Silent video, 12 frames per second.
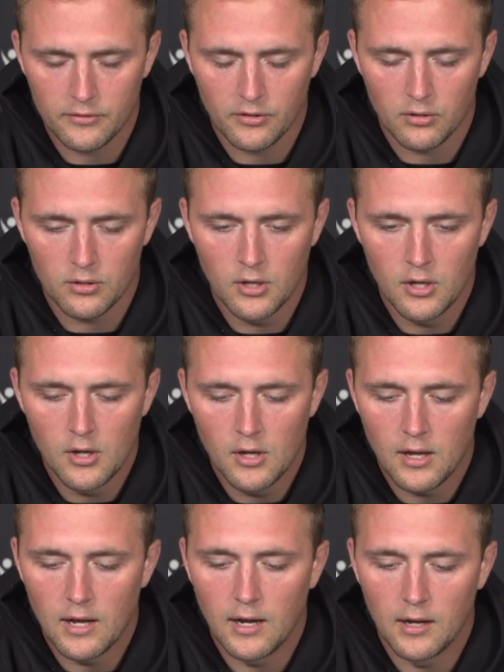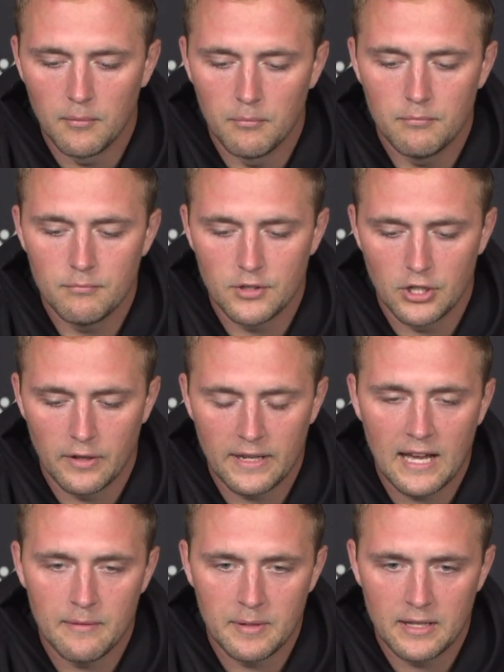So, you know, they
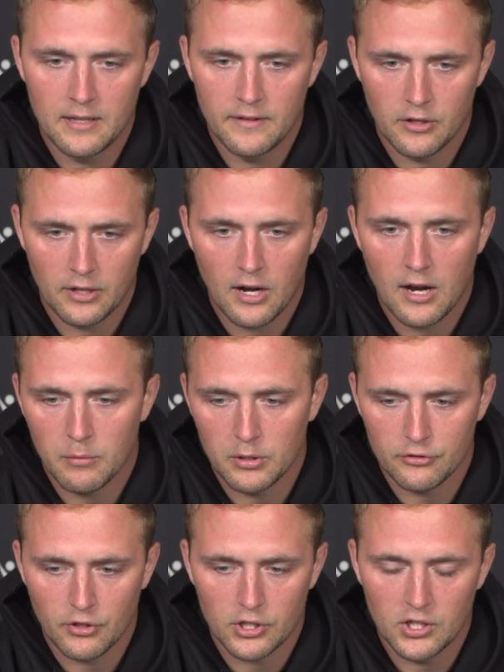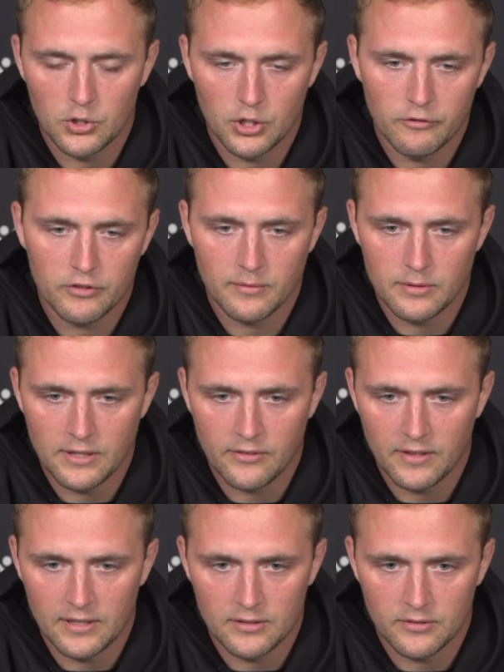got me in. They're like, all right, we're going to start going over some of these
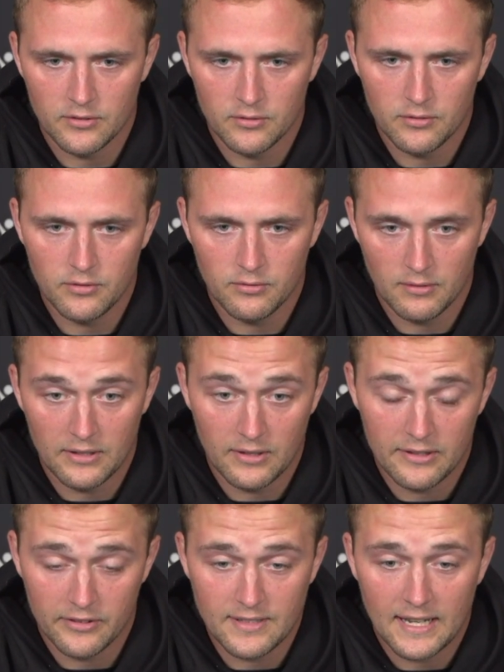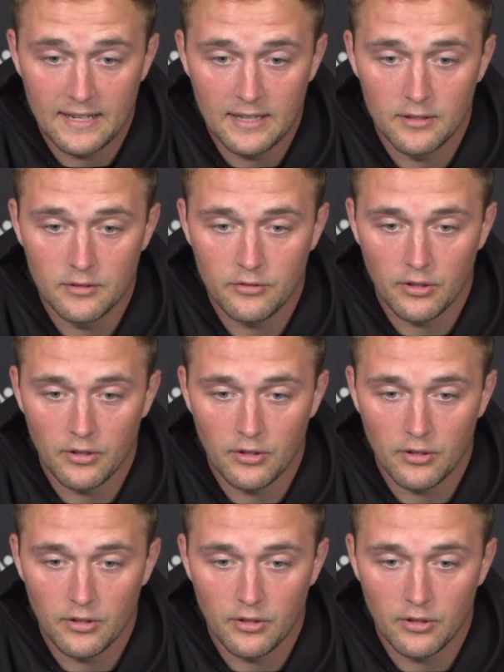things as a tight end.